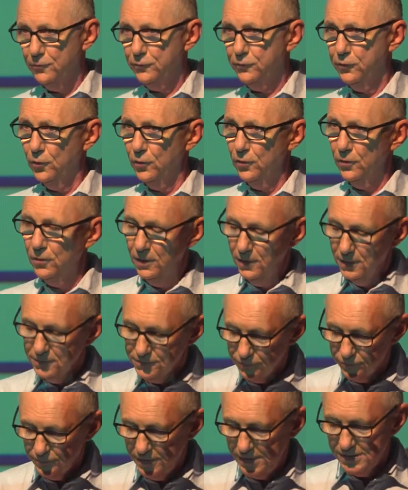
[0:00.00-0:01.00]
for
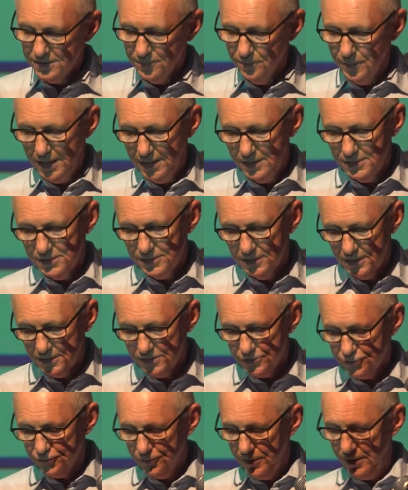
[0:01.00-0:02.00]
Theresa May's
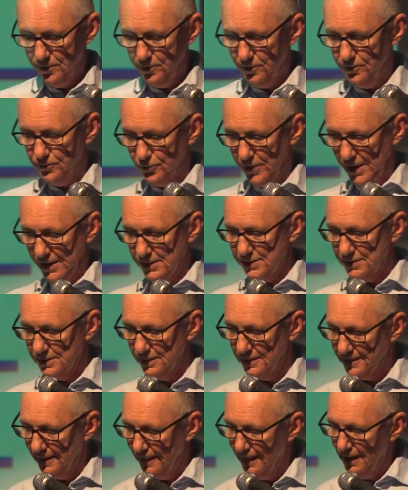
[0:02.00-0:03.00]
extreme Brexit.